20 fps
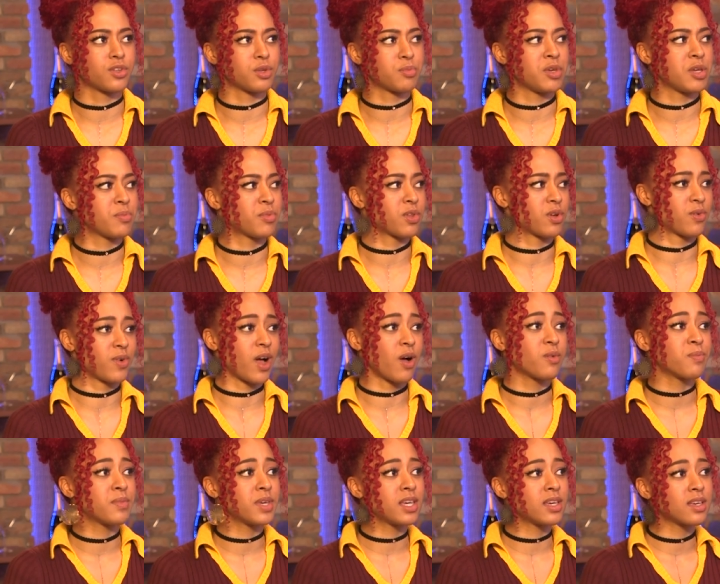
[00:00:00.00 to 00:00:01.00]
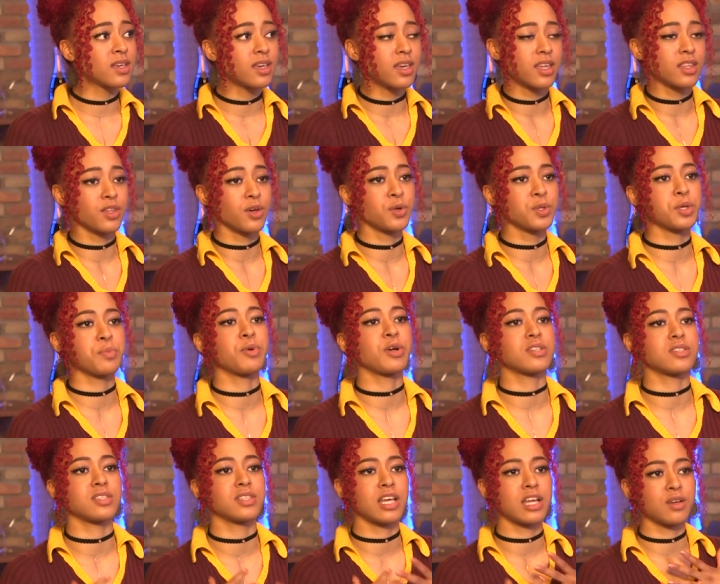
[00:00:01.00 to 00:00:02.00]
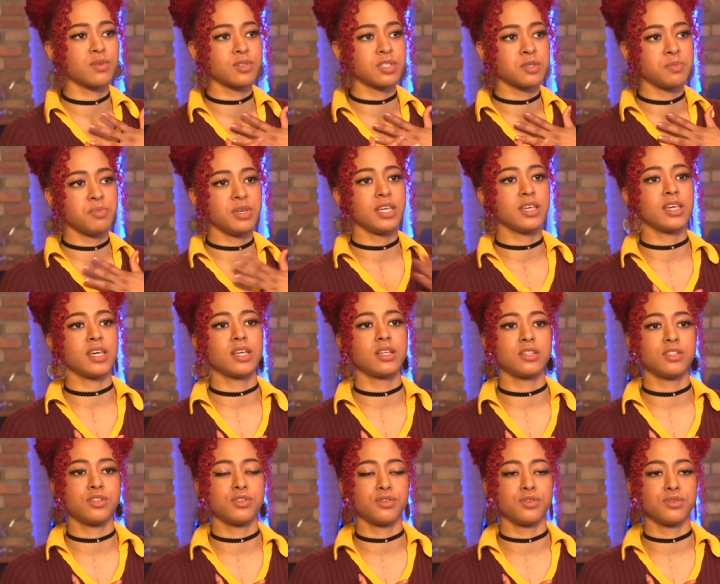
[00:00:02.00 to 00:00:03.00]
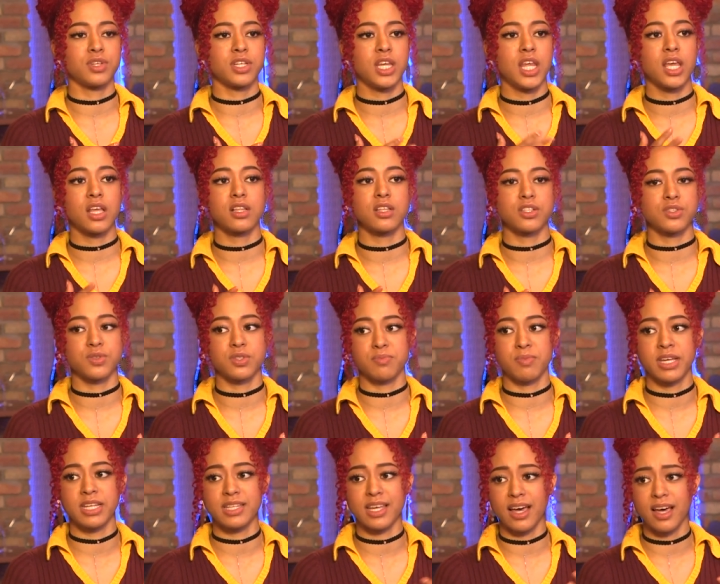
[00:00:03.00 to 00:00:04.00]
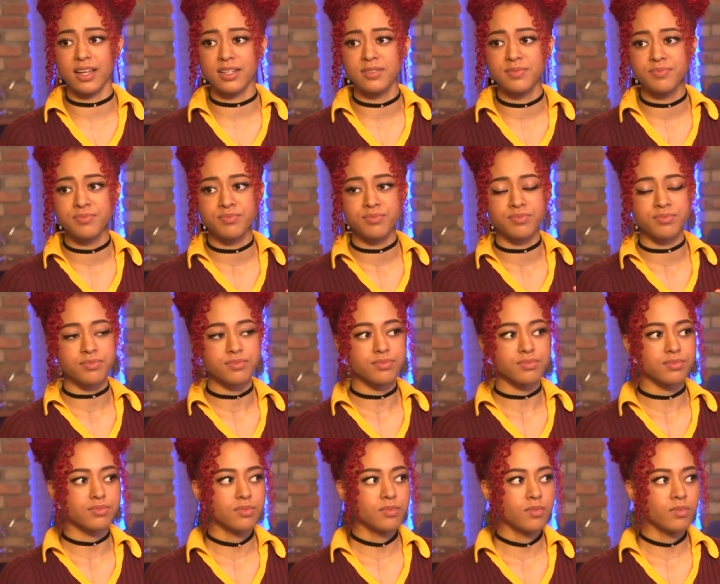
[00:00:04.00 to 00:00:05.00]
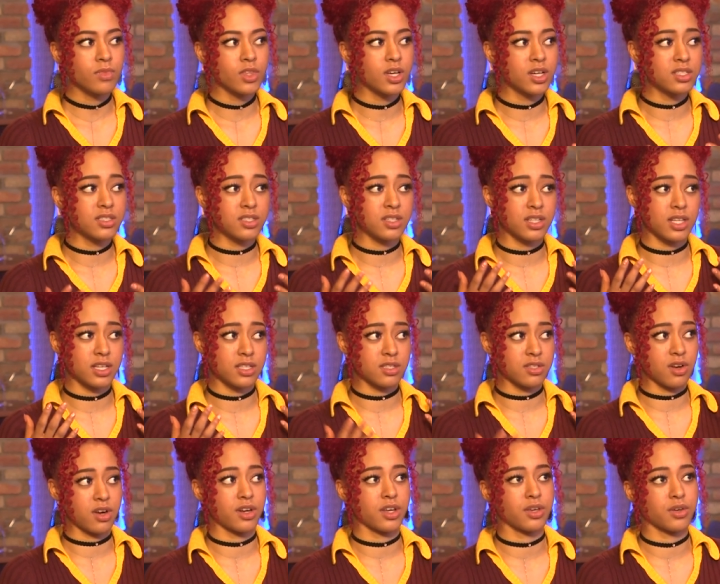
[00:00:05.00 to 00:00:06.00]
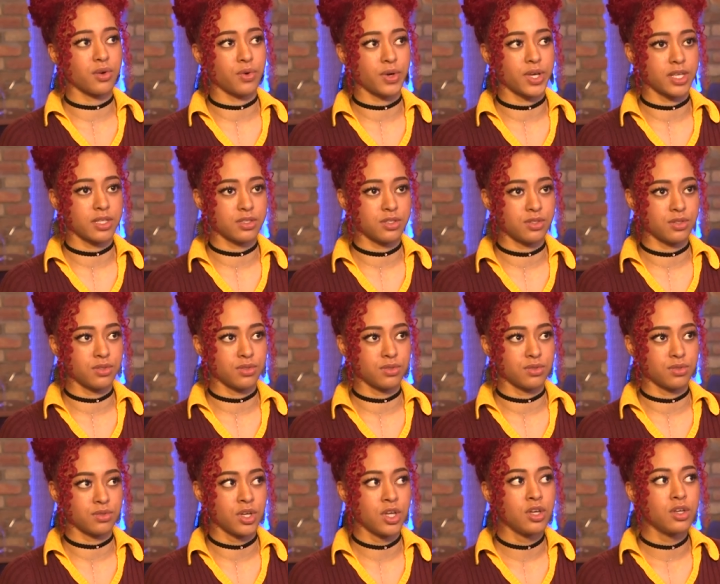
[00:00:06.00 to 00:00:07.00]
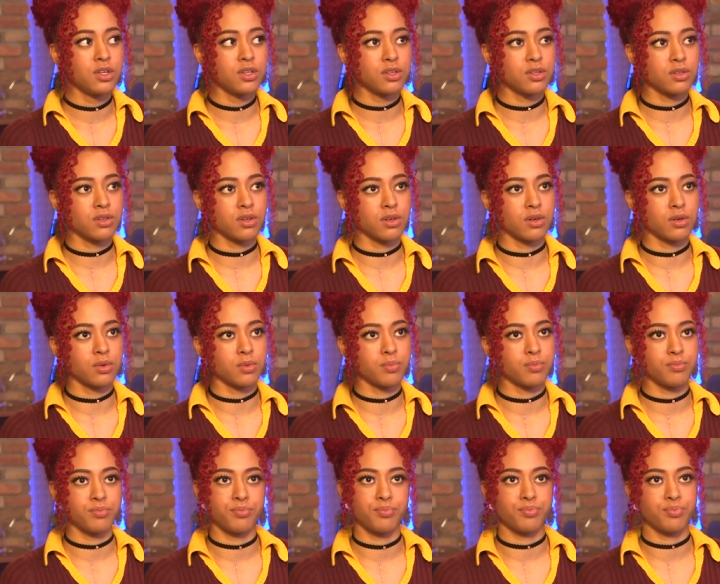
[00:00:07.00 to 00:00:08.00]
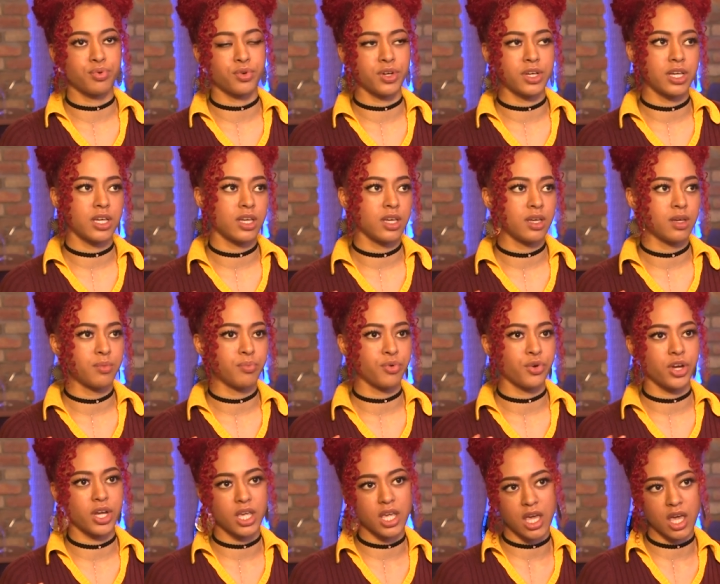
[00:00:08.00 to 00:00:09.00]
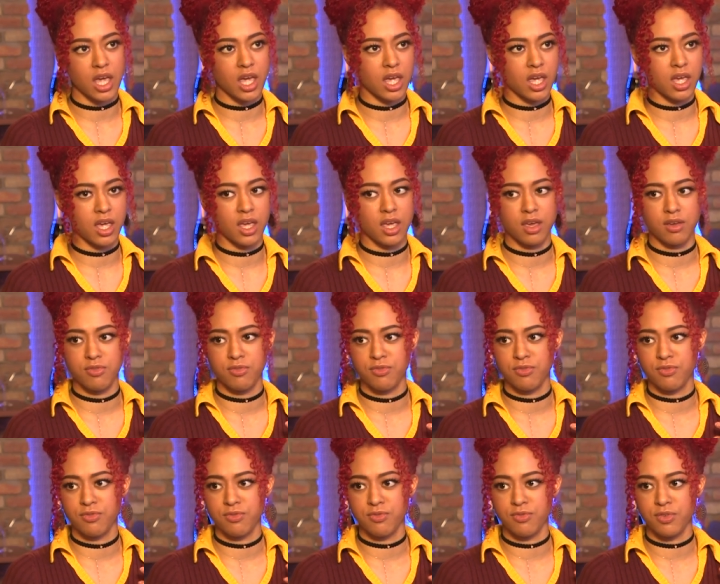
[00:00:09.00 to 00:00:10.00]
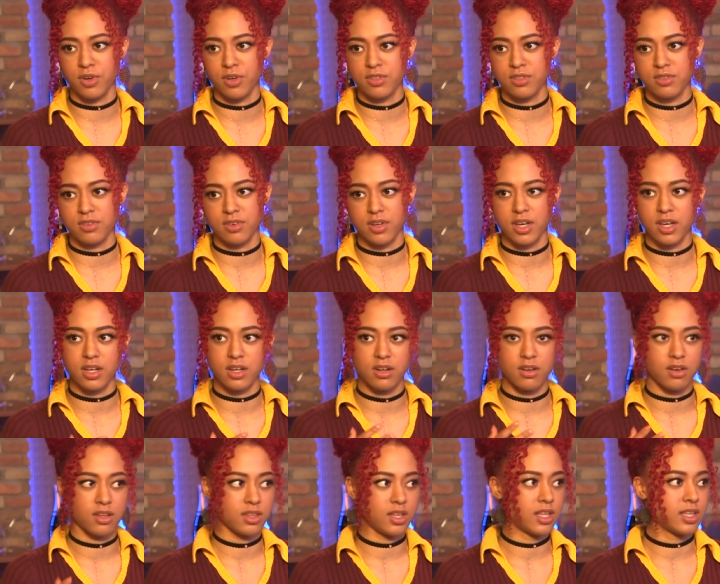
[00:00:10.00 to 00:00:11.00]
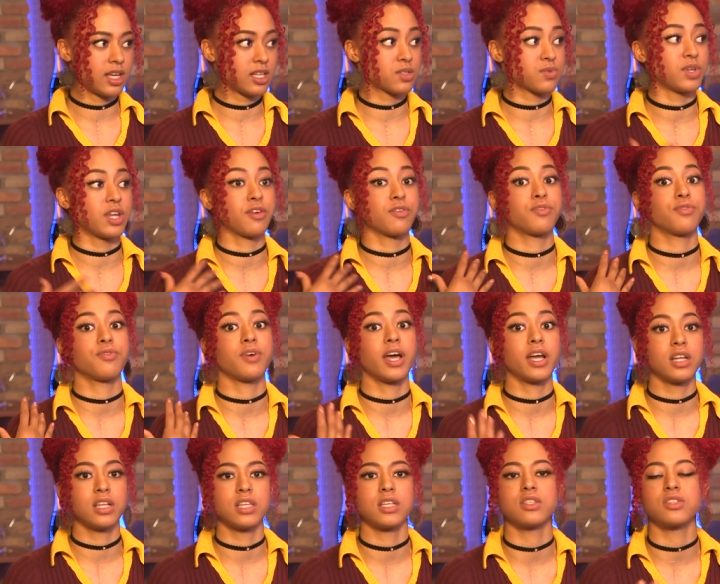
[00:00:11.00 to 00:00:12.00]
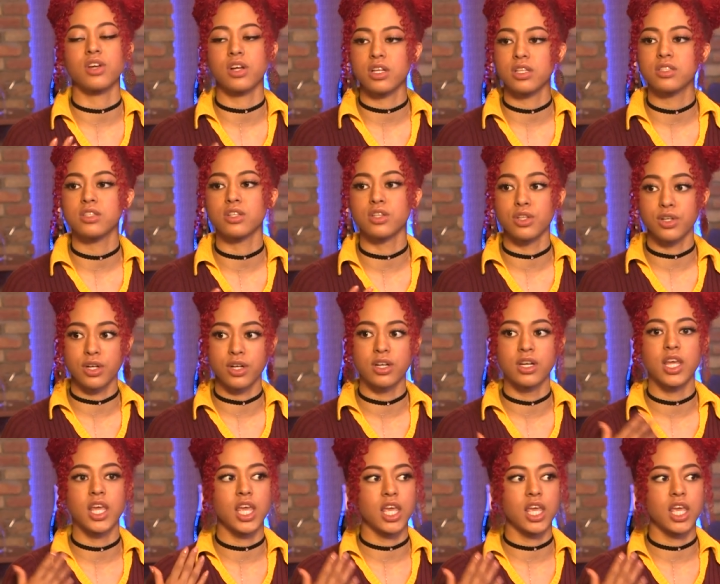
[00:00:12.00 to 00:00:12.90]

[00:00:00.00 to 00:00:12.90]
know, the people around me, and the only person that I was speaking to in English was my dad until I started going to, you know, pre-K, first grade and all that. That's when I finally started to learn